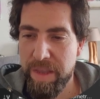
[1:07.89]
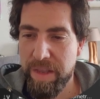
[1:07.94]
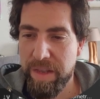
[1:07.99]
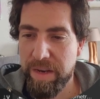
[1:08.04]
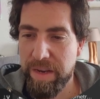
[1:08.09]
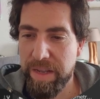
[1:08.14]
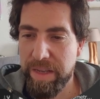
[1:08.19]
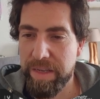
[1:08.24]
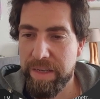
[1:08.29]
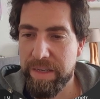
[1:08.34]

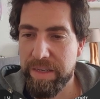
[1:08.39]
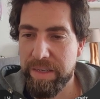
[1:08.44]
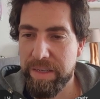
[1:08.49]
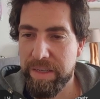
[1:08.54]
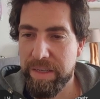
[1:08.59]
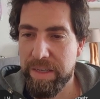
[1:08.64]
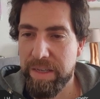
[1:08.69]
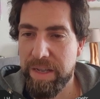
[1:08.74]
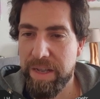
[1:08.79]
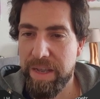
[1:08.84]
like
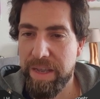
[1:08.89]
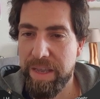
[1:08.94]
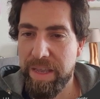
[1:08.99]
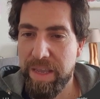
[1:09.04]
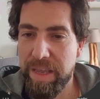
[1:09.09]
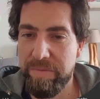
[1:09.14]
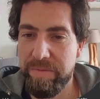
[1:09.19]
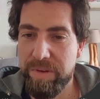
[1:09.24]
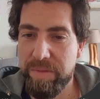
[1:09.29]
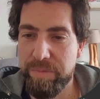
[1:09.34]
I
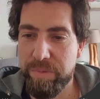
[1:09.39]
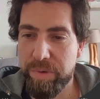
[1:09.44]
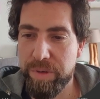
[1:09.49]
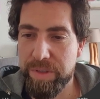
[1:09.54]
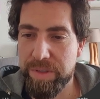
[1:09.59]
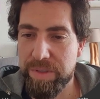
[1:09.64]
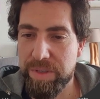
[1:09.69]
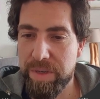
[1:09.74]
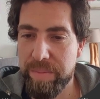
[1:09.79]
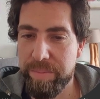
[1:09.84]
have it for
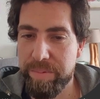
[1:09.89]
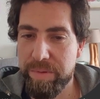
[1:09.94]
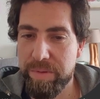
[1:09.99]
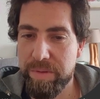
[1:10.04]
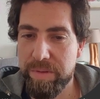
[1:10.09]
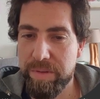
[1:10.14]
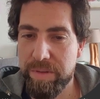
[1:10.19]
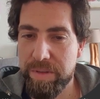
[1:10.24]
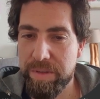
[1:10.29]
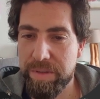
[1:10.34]
example